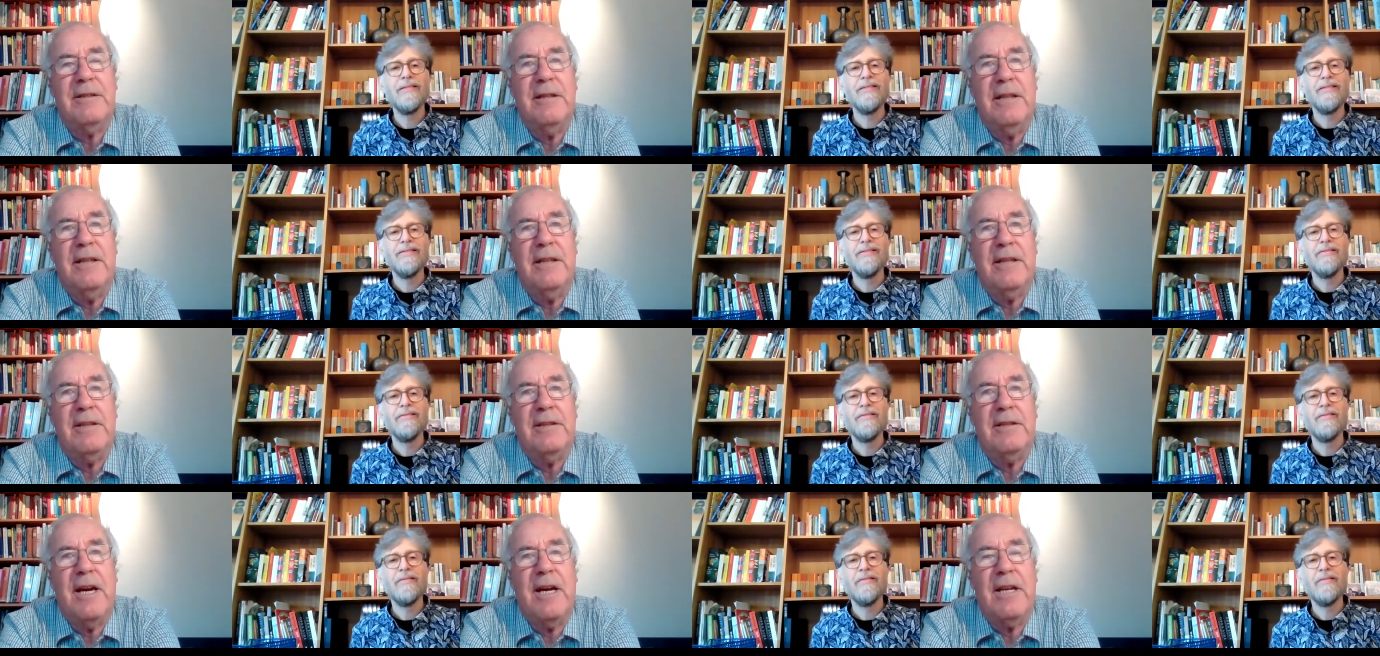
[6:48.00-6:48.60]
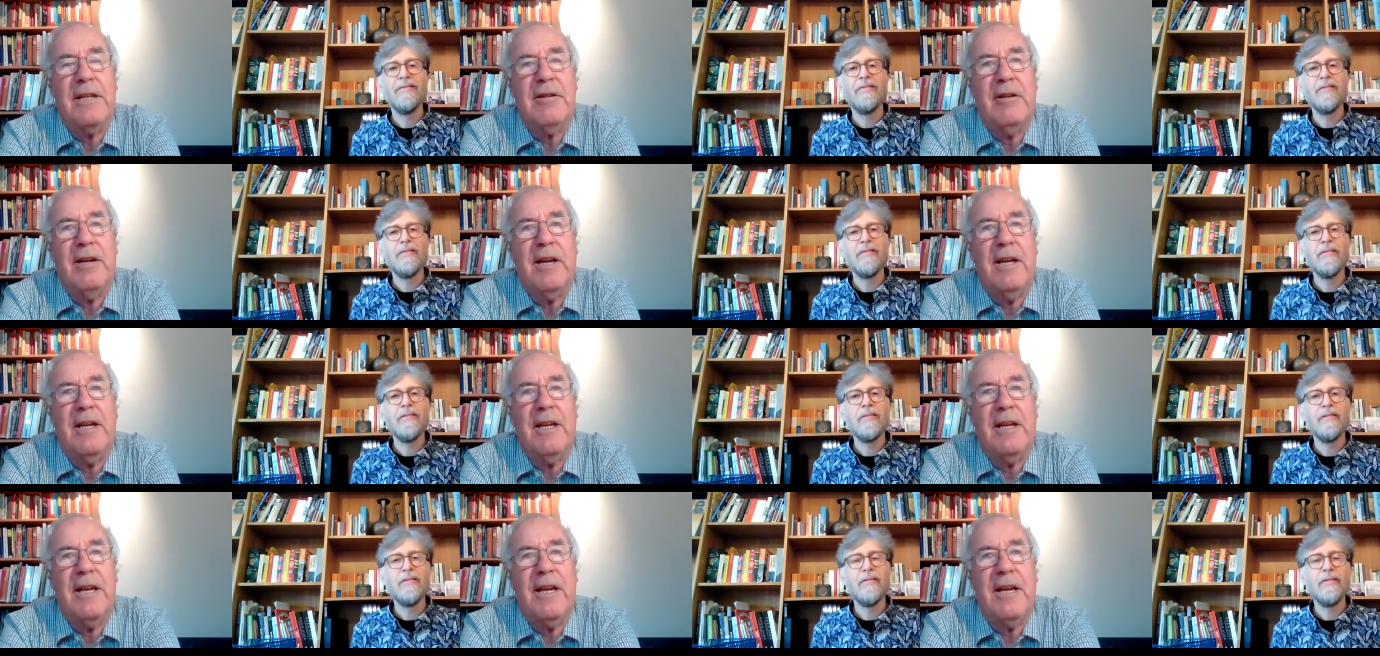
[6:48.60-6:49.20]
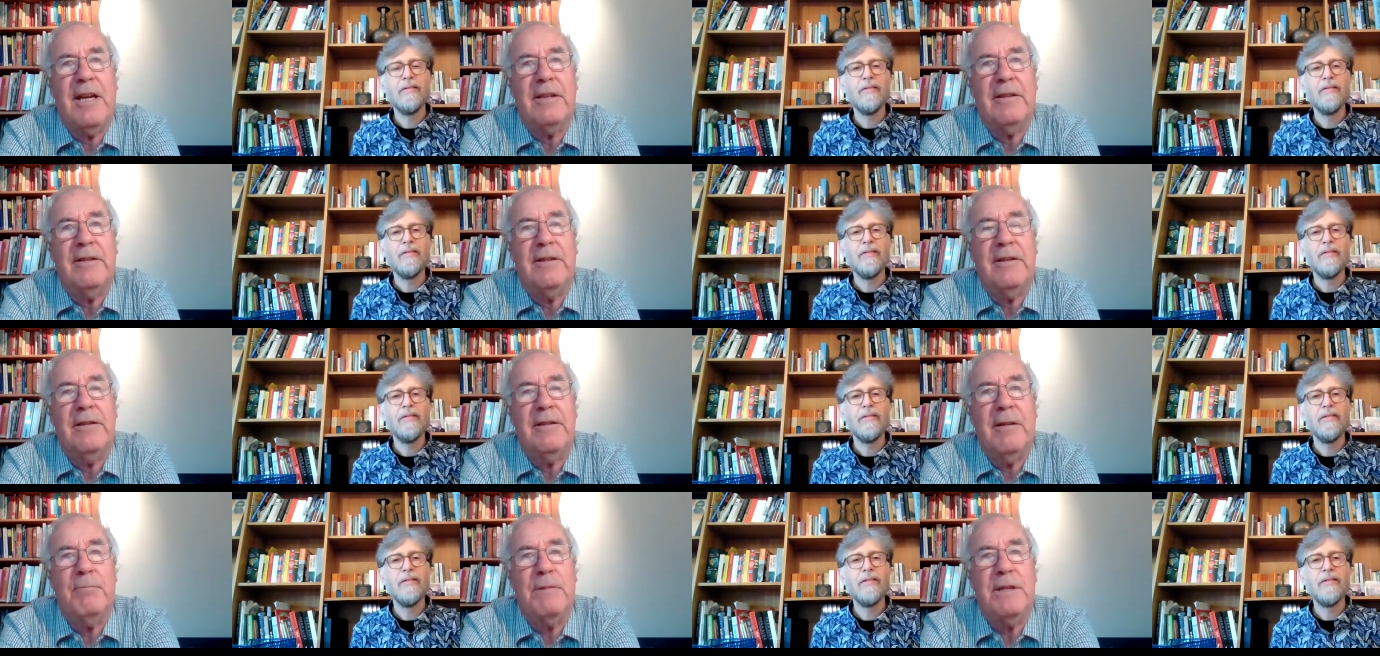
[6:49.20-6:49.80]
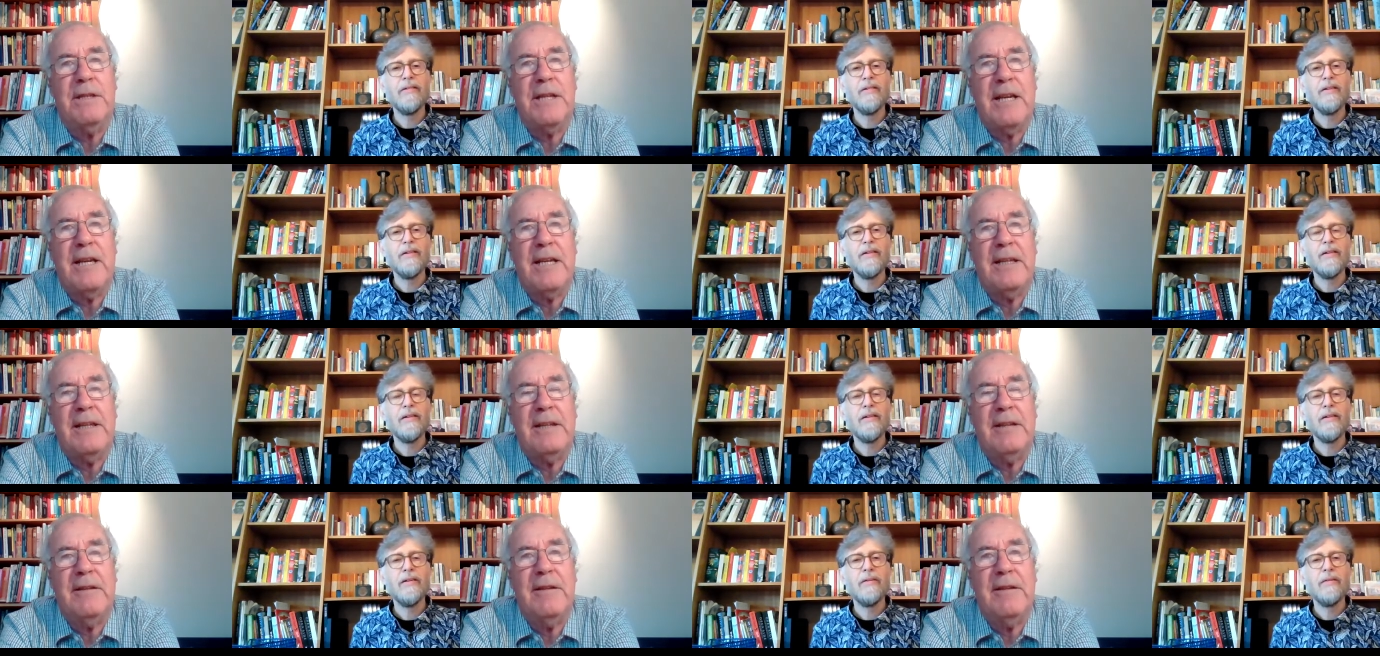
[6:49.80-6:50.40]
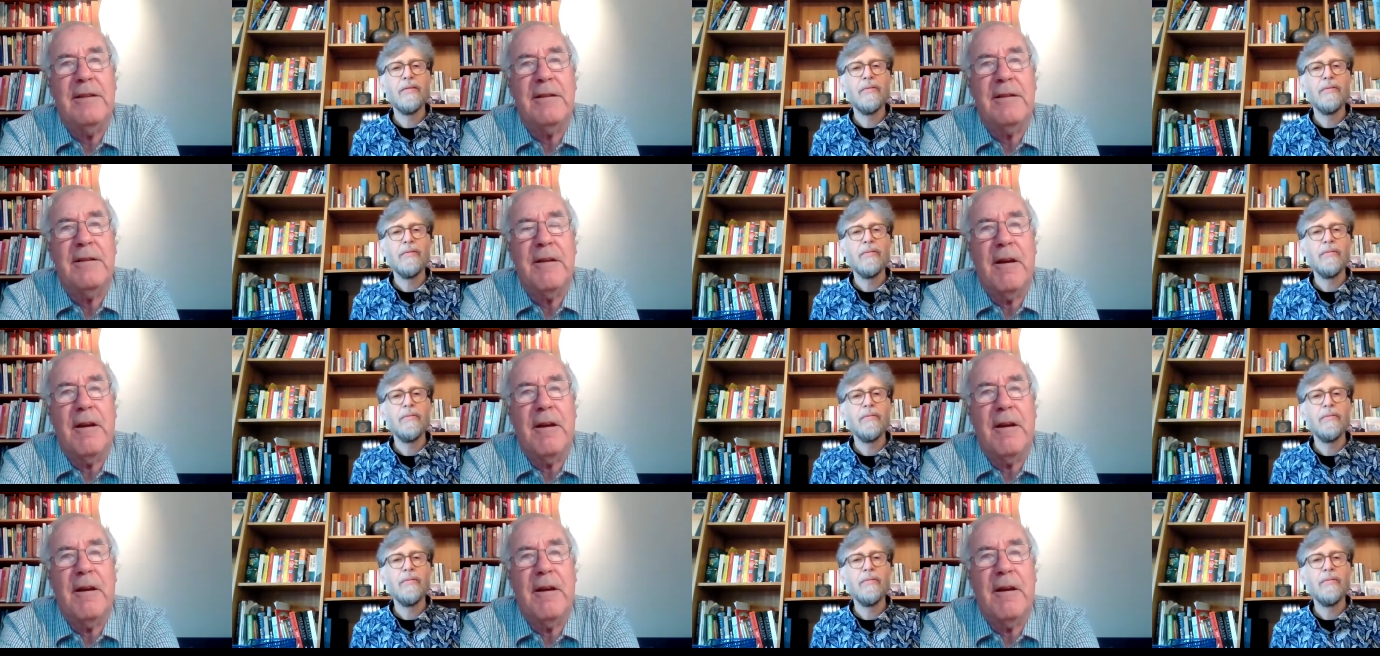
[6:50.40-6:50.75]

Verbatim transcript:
Speaker 1: the data I had obtained